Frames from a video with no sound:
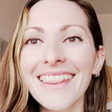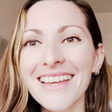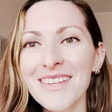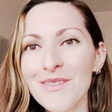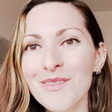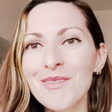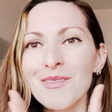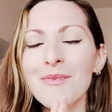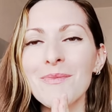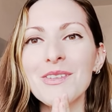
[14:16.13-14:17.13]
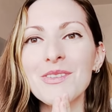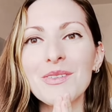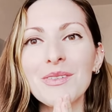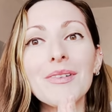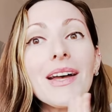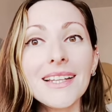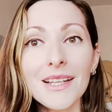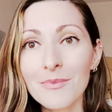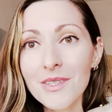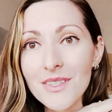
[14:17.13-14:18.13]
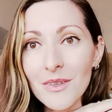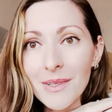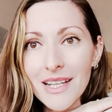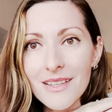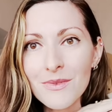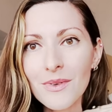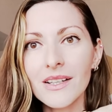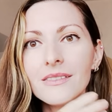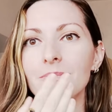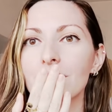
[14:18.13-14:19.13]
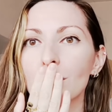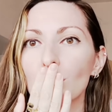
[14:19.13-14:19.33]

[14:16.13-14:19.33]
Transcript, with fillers: Thank you so much, crew, and I hope to see you in my next one.